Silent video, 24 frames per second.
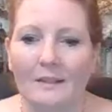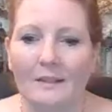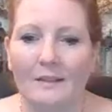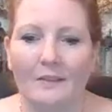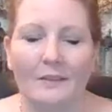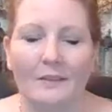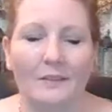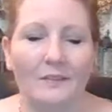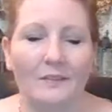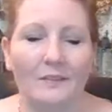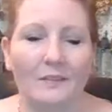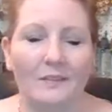
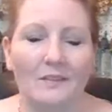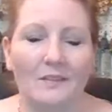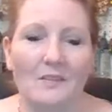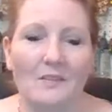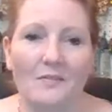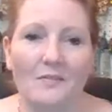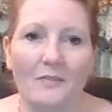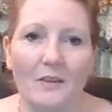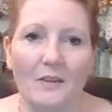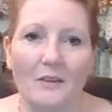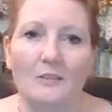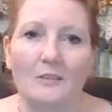This is the
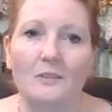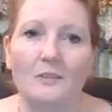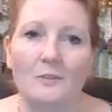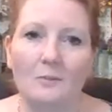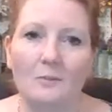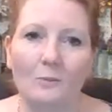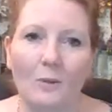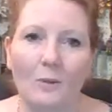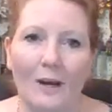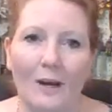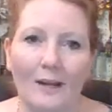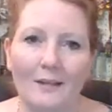first
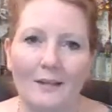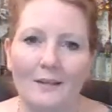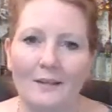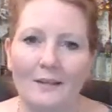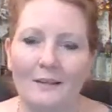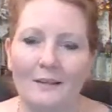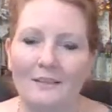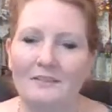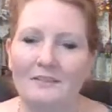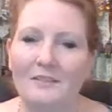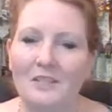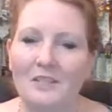one
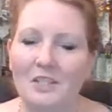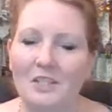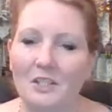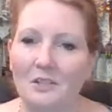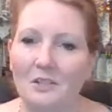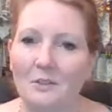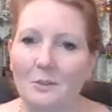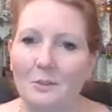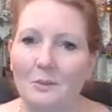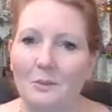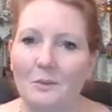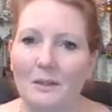of
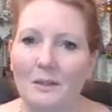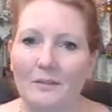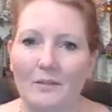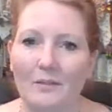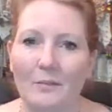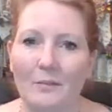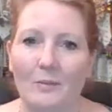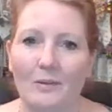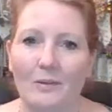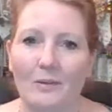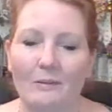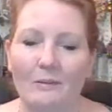2 of the
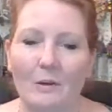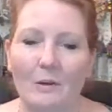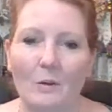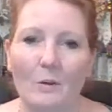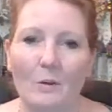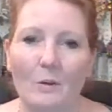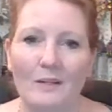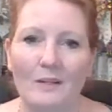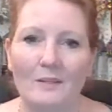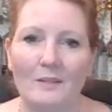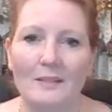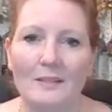
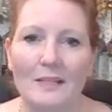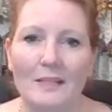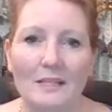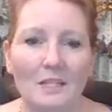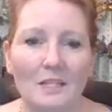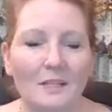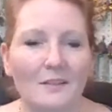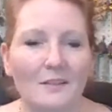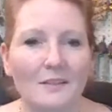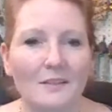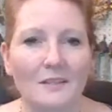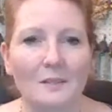pre-recorded
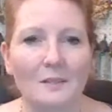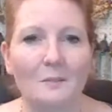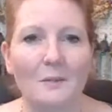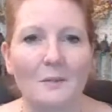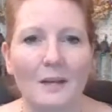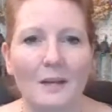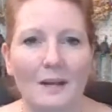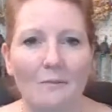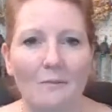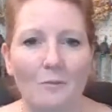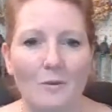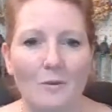sessions. So we'll
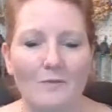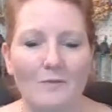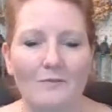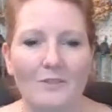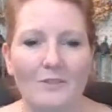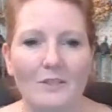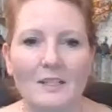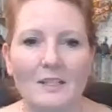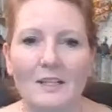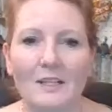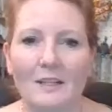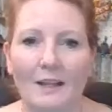have one for
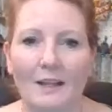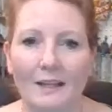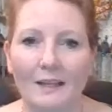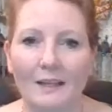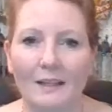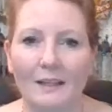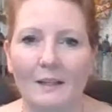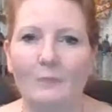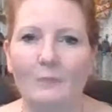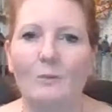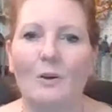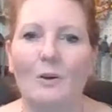tonight
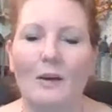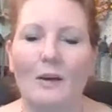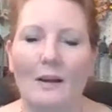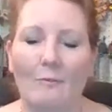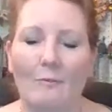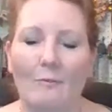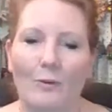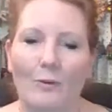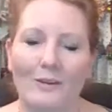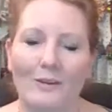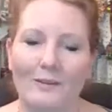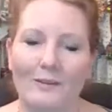and we'll
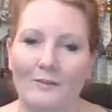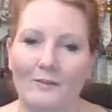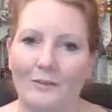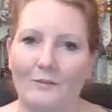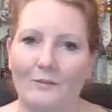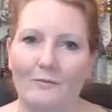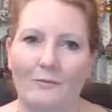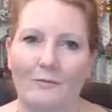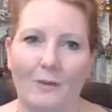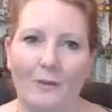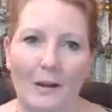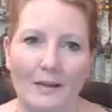have one for
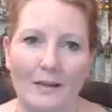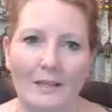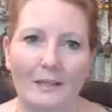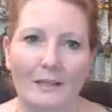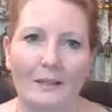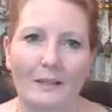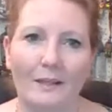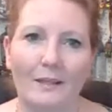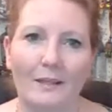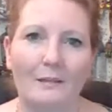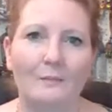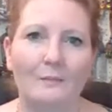Friday
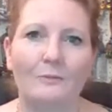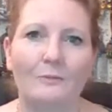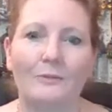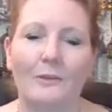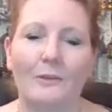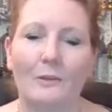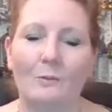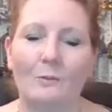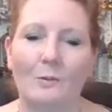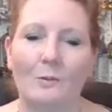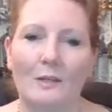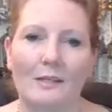night for
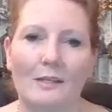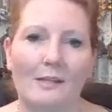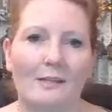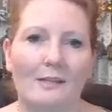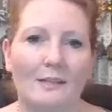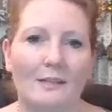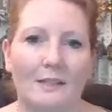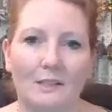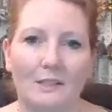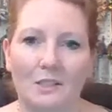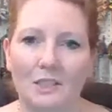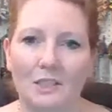the one and
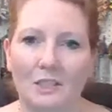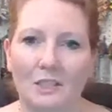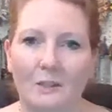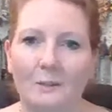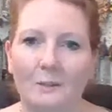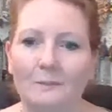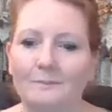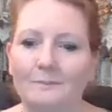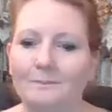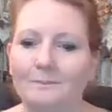done show.